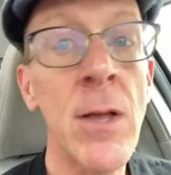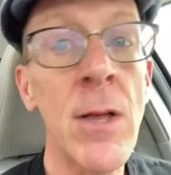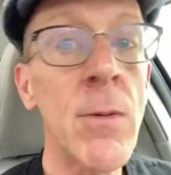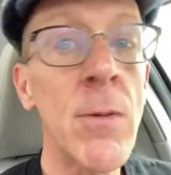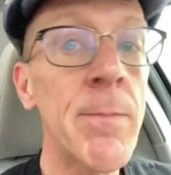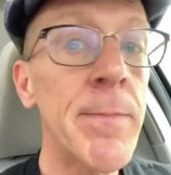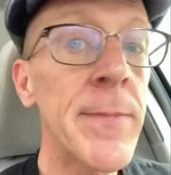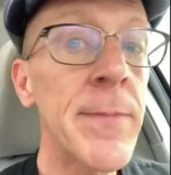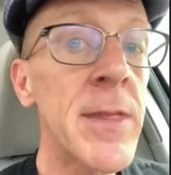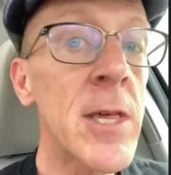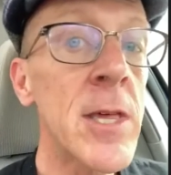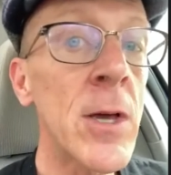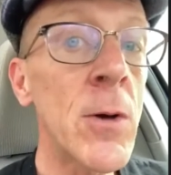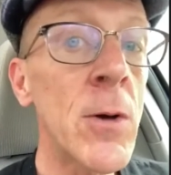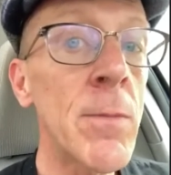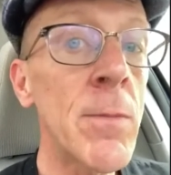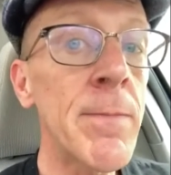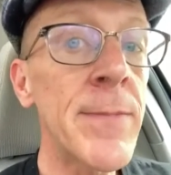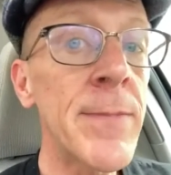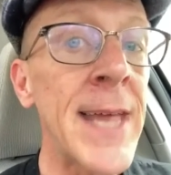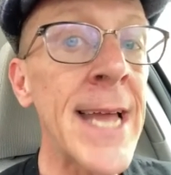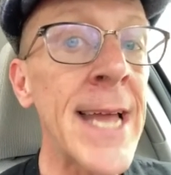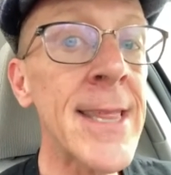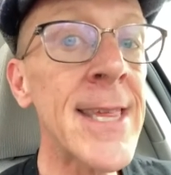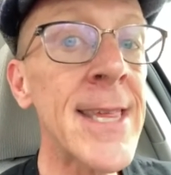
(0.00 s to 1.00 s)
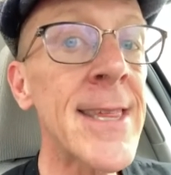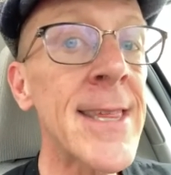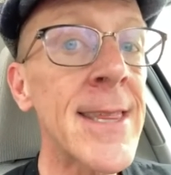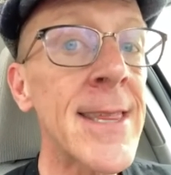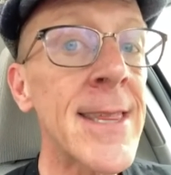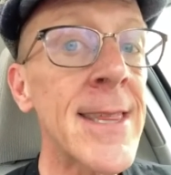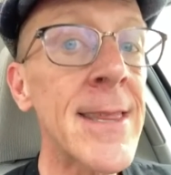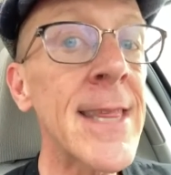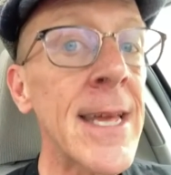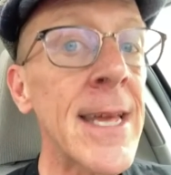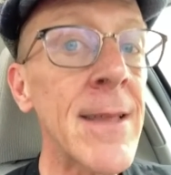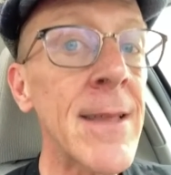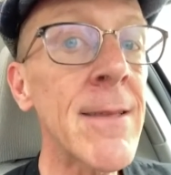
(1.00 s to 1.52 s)
So that
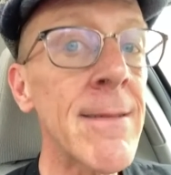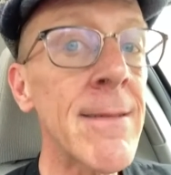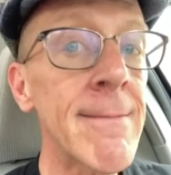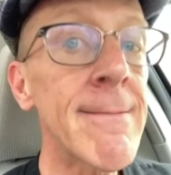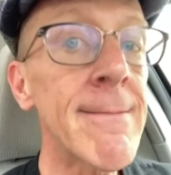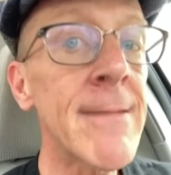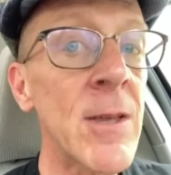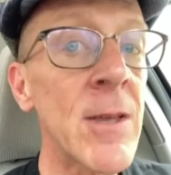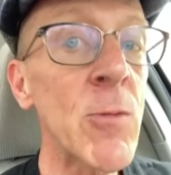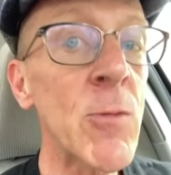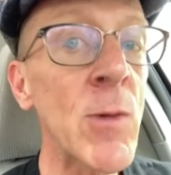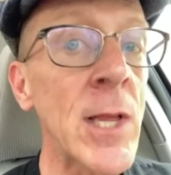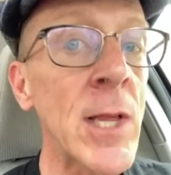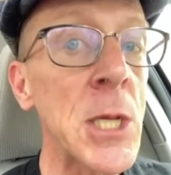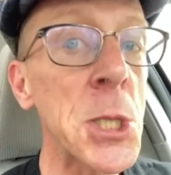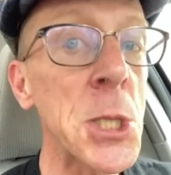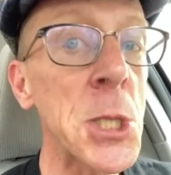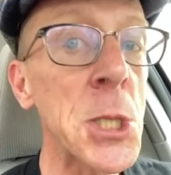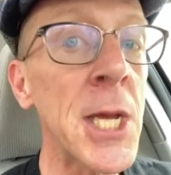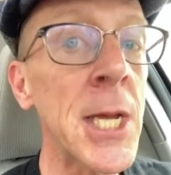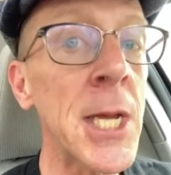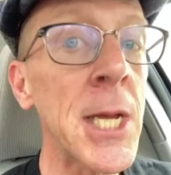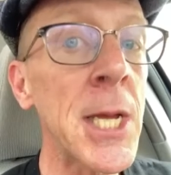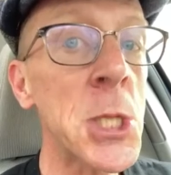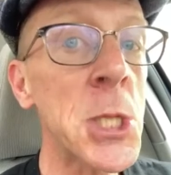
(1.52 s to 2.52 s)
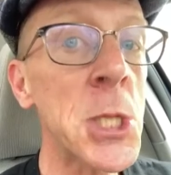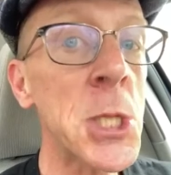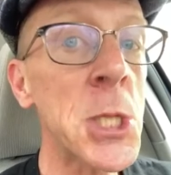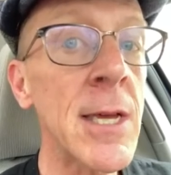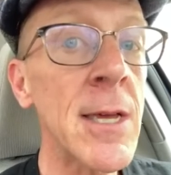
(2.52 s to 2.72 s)
really changed things.